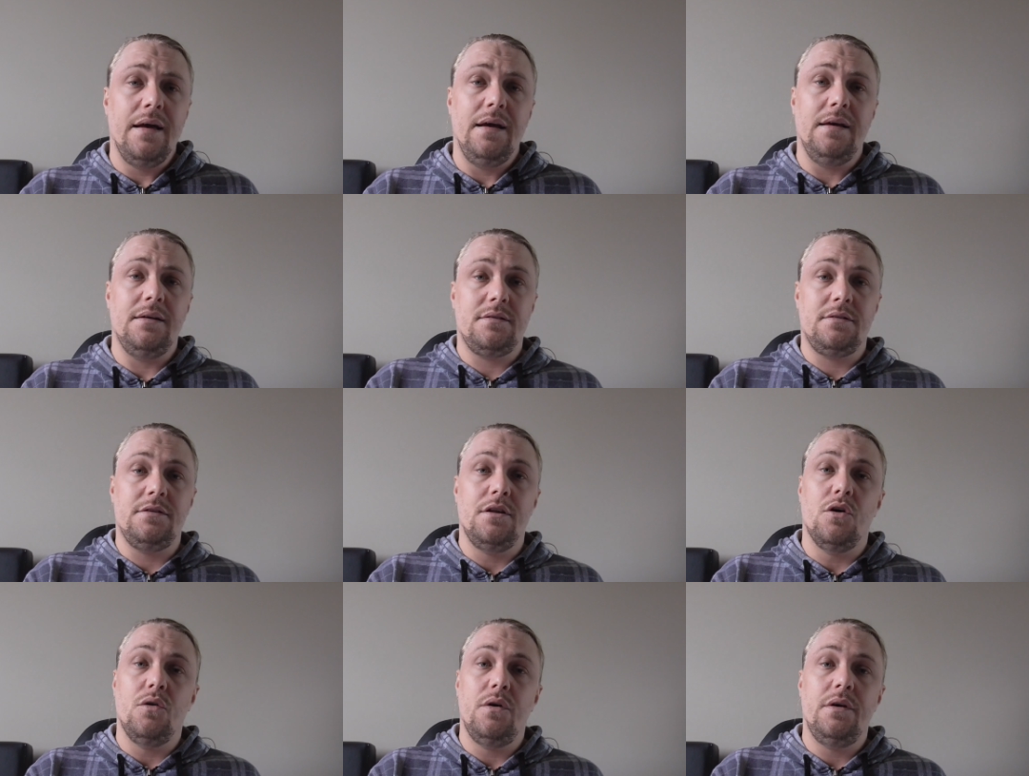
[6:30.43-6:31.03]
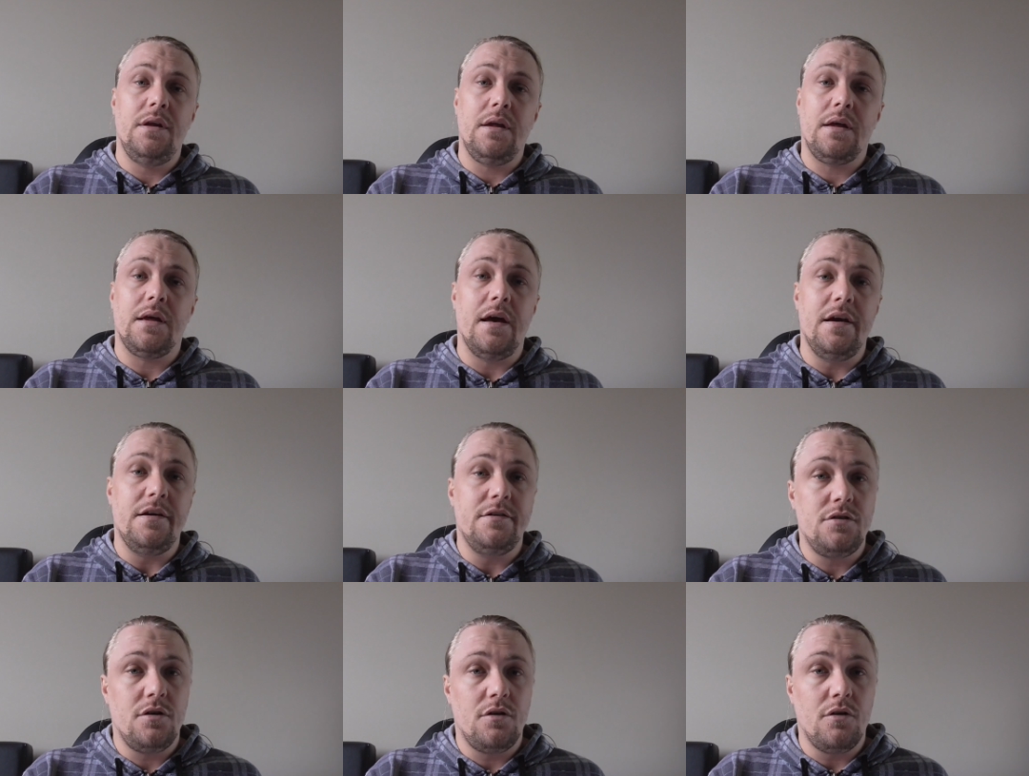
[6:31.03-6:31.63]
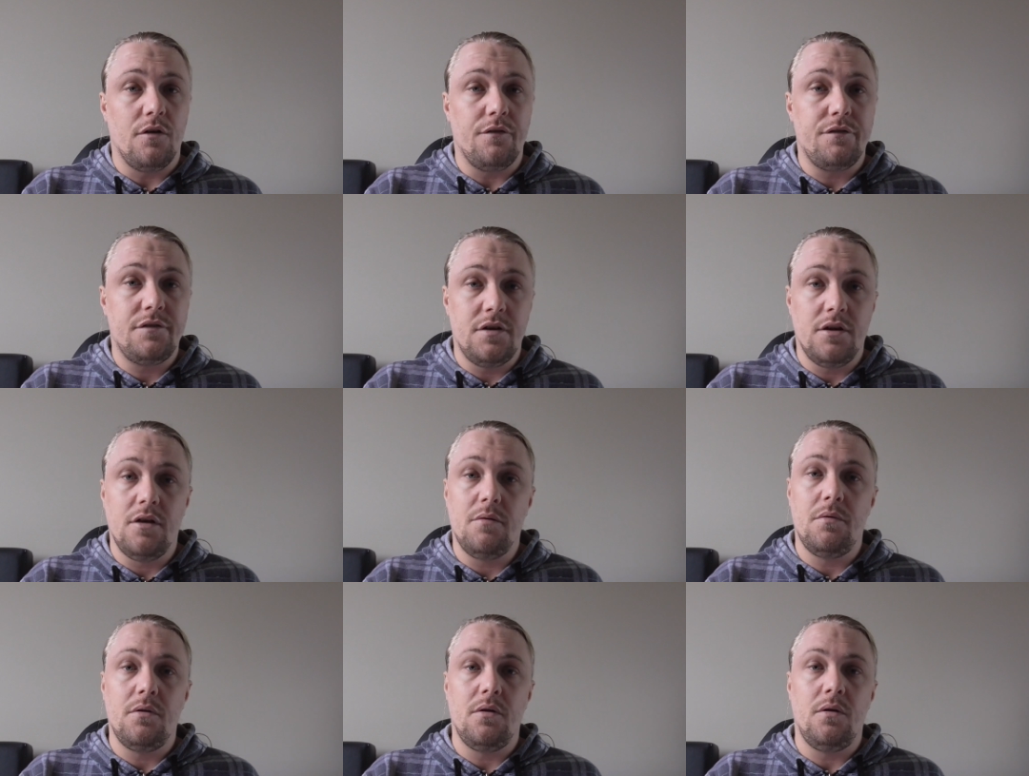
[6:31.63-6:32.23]
is no indication of
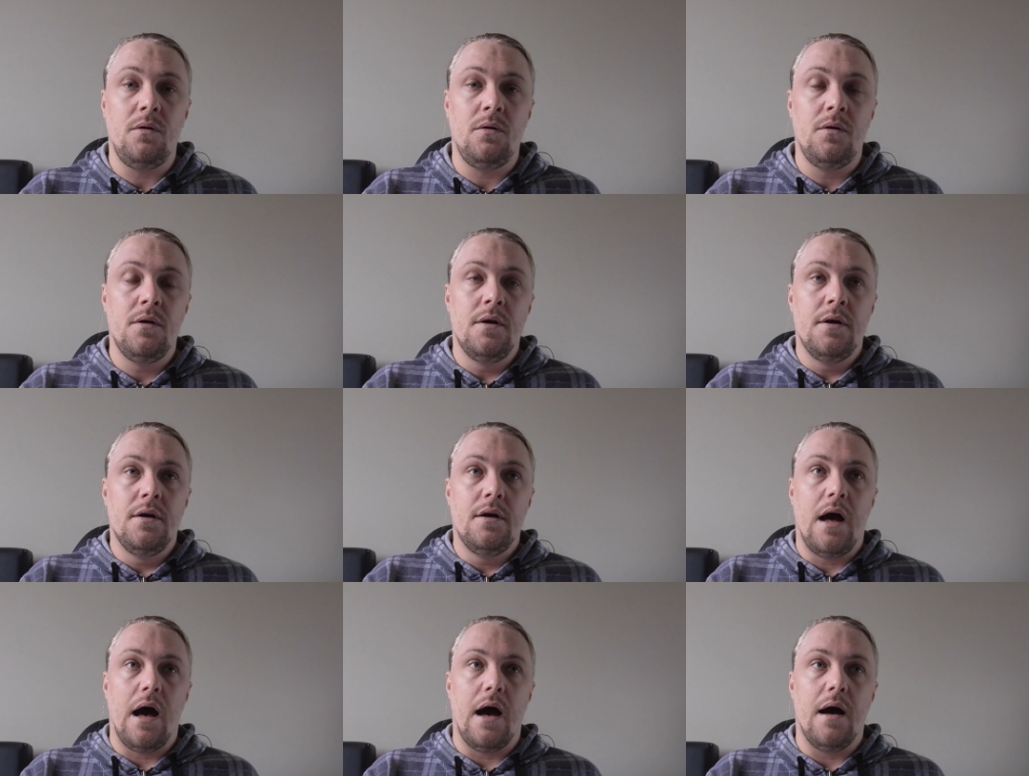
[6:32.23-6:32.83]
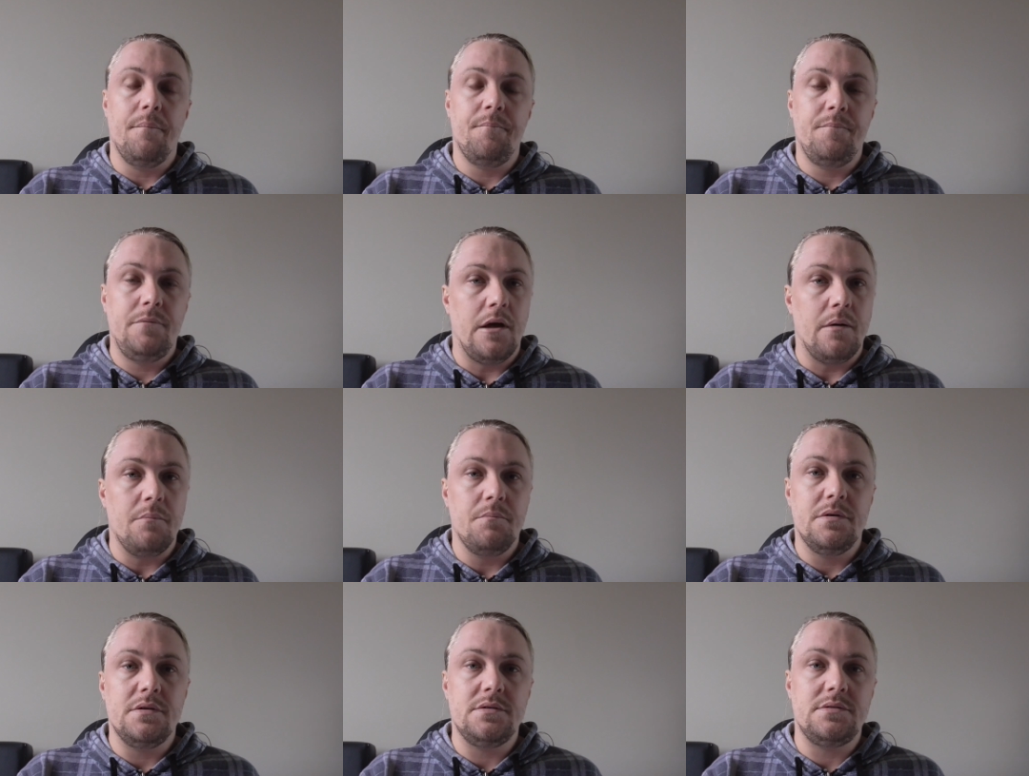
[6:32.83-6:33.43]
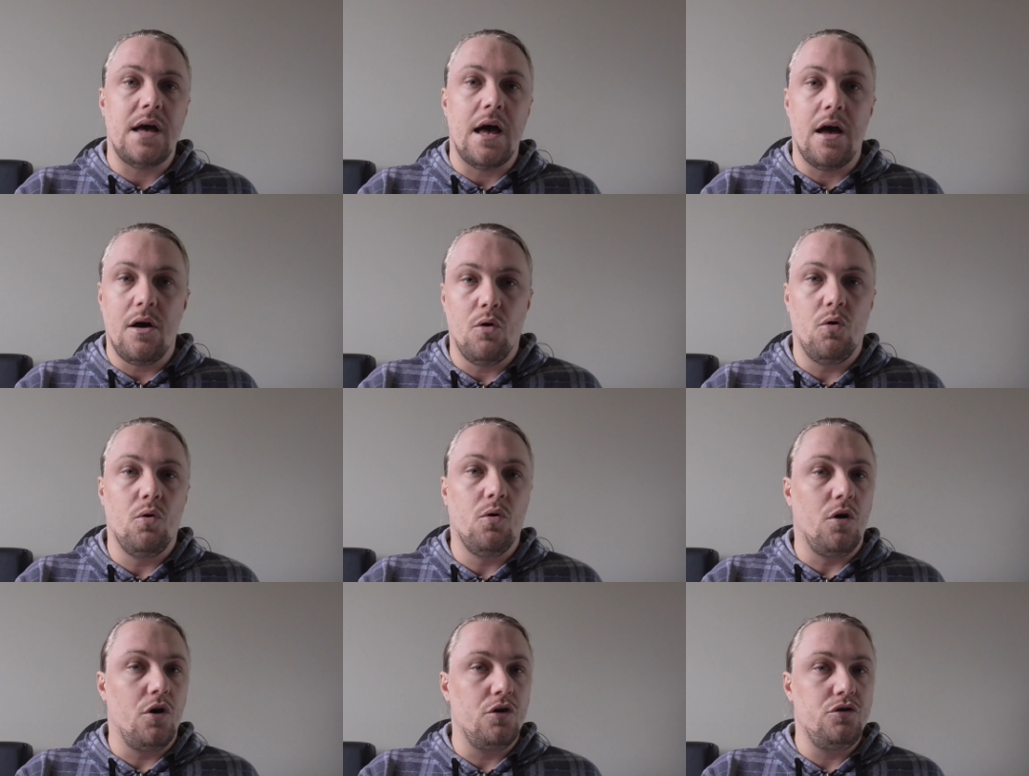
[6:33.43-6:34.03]
terminal numbers at
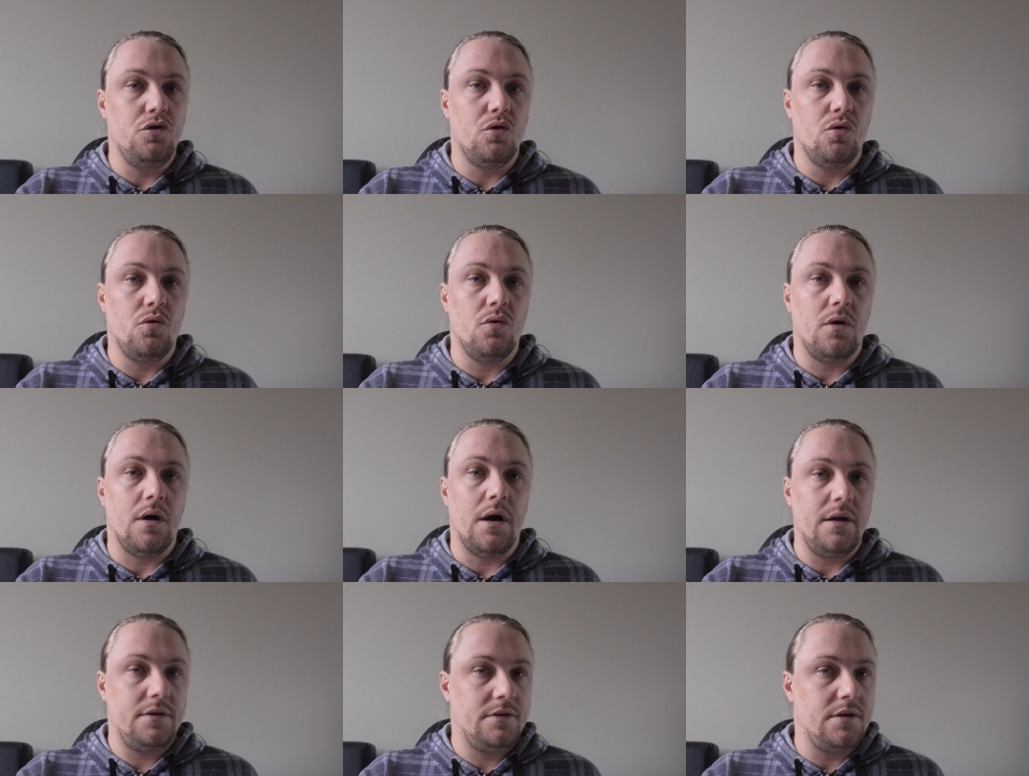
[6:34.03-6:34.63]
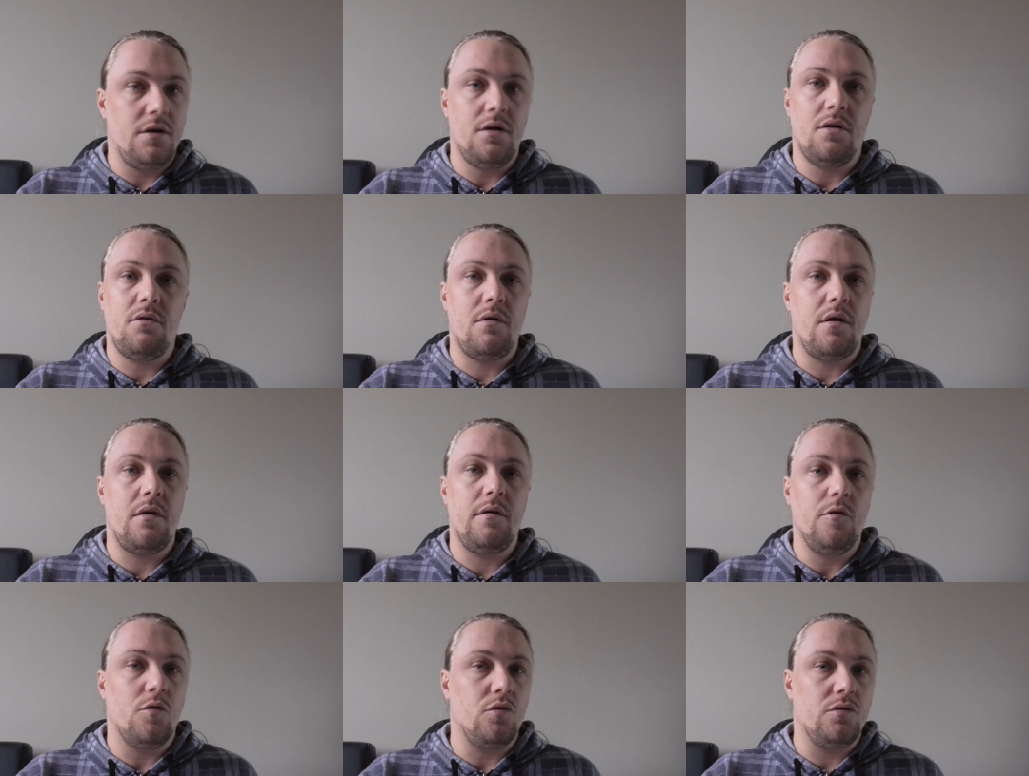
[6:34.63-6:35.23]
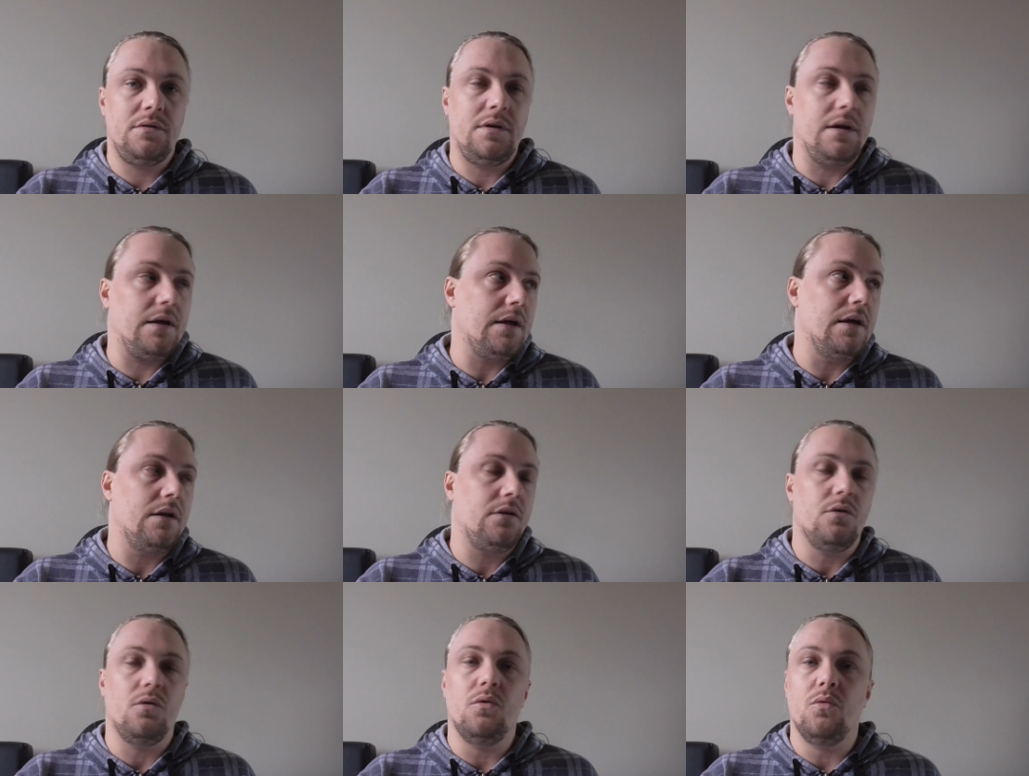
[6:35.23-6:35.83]
all on your itinerary or
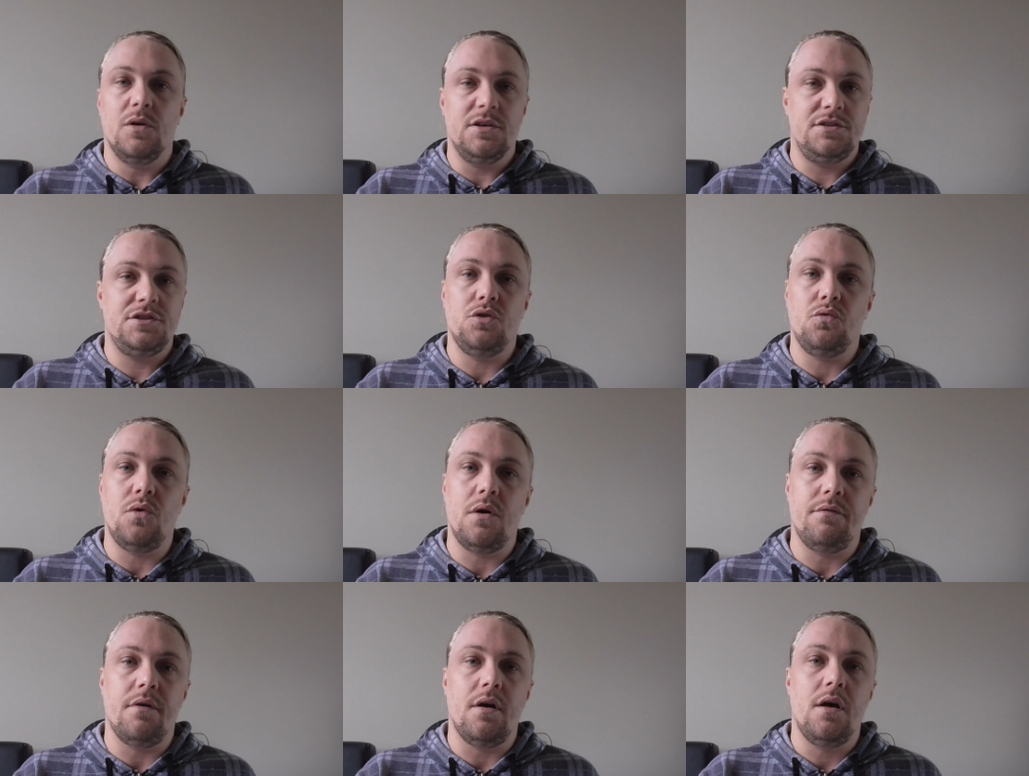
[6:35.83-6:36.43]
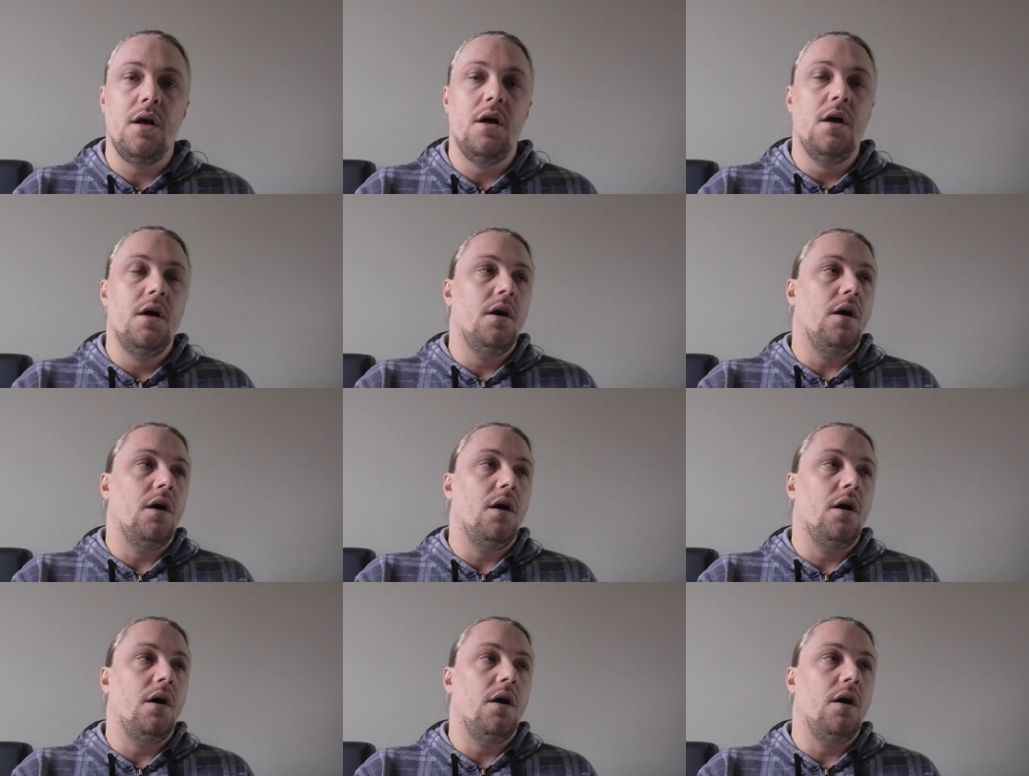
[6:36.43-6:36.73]
ticket or whatsoever,